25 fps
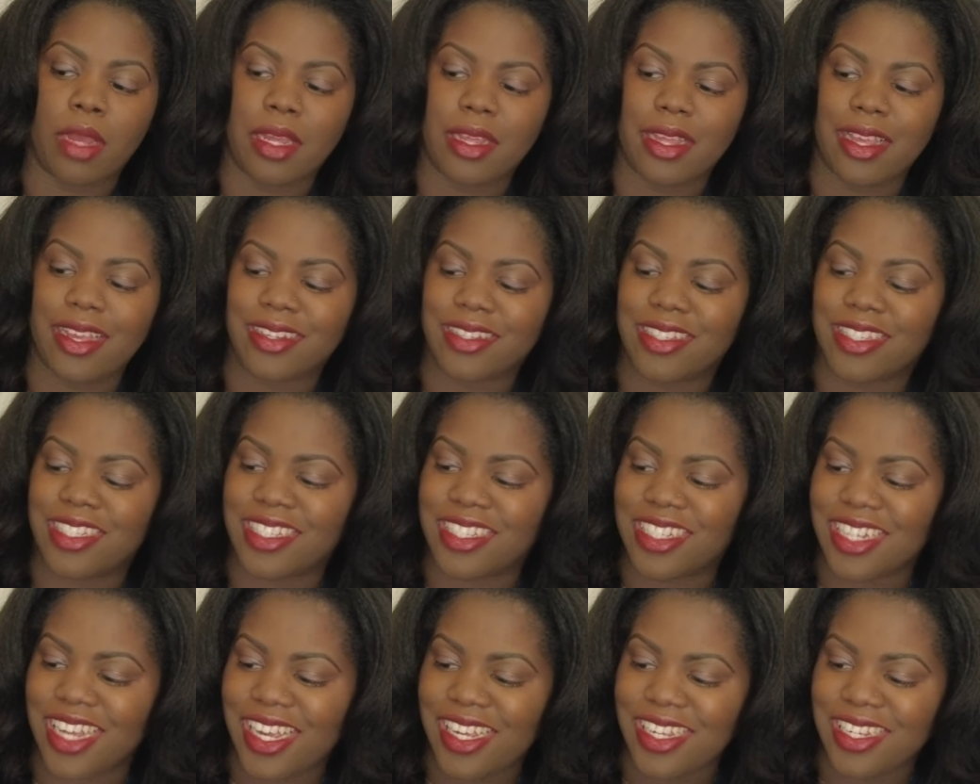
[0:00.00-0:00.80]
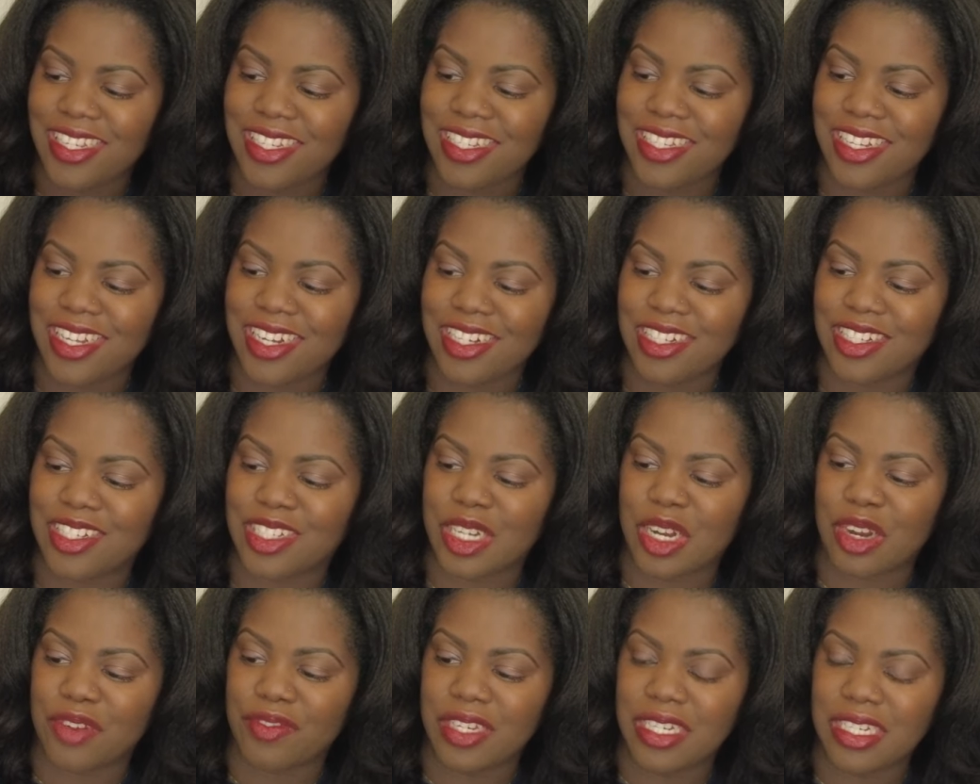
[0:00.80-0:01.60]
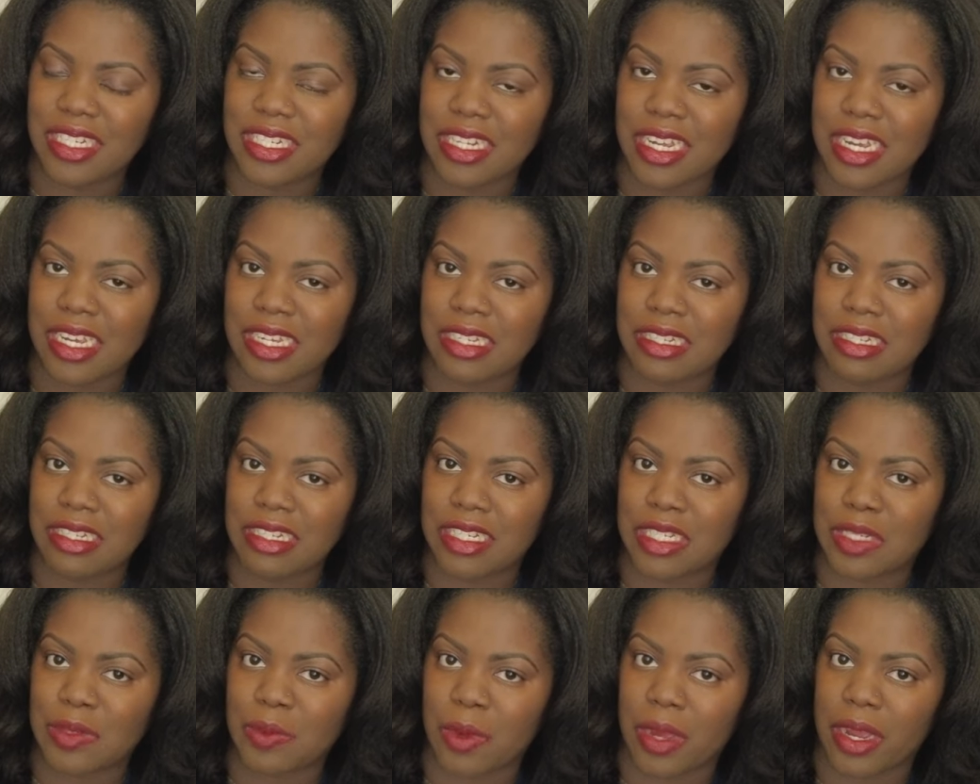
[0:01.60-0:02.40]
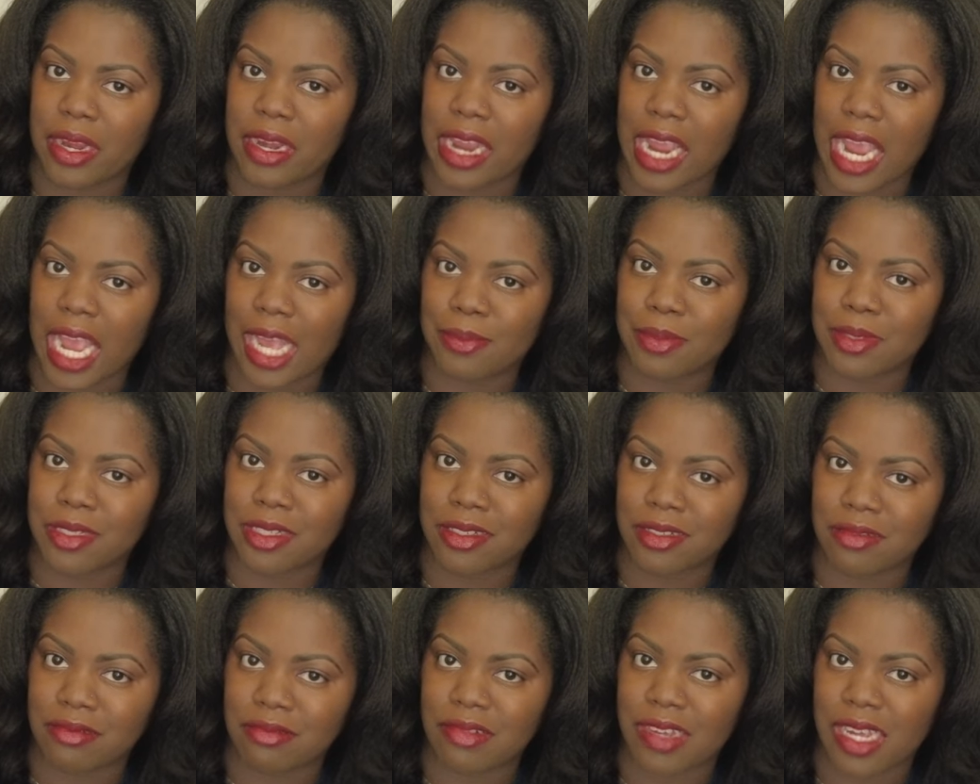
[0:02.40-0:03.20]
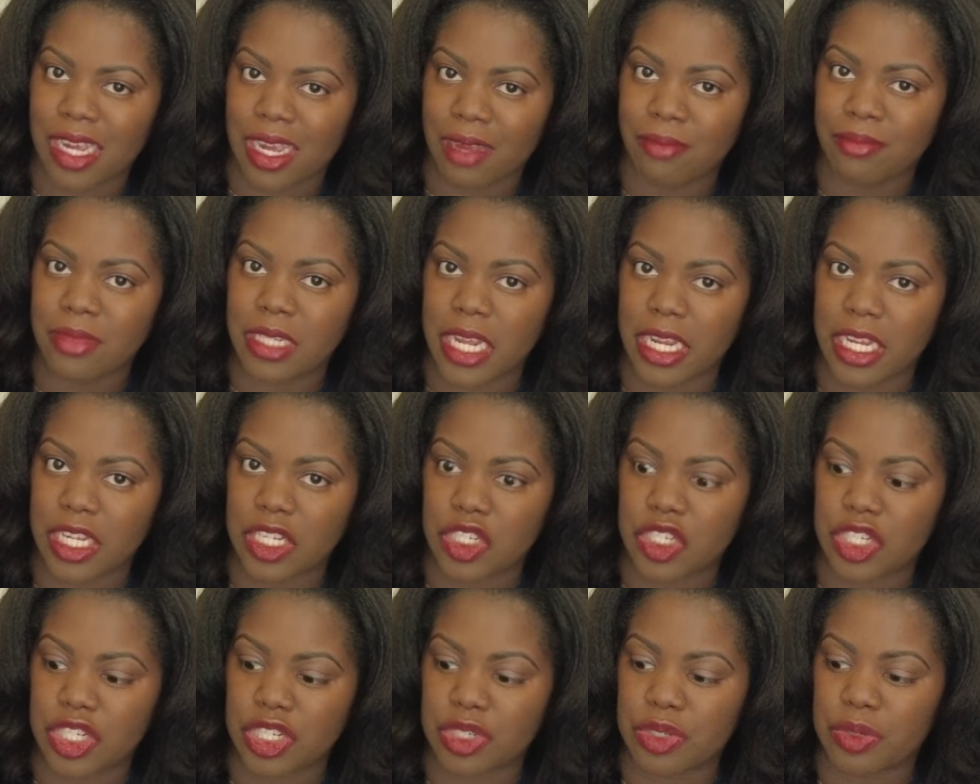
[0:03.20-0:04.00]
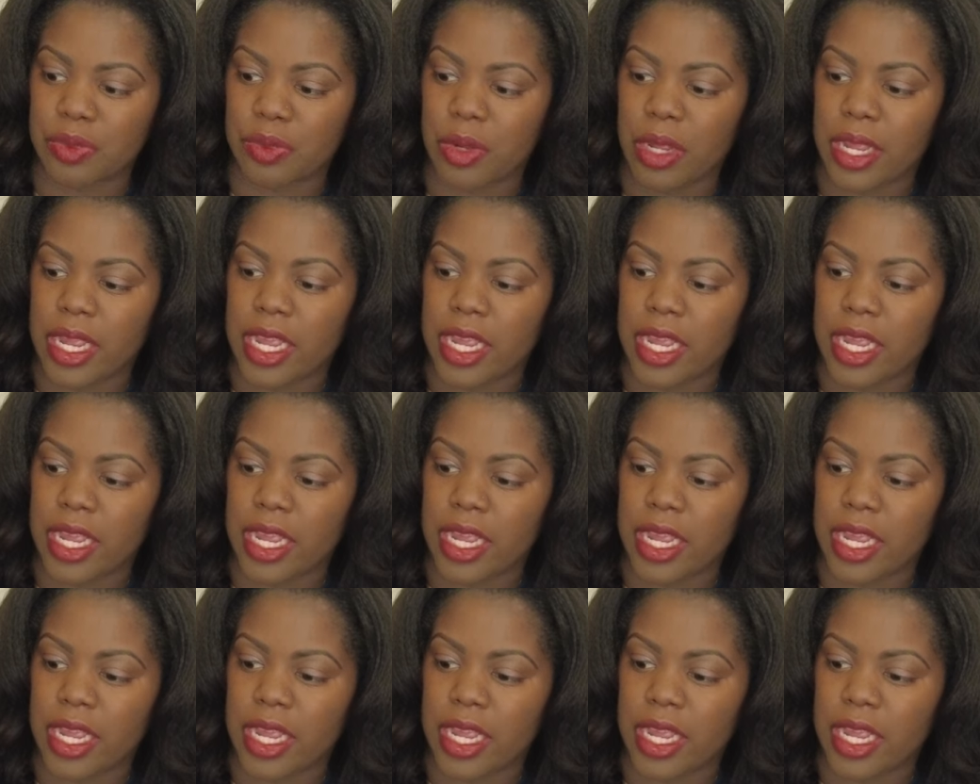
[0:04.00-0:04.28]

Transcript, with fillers: It says that a serving size is 1 capsule. I'm taking 2.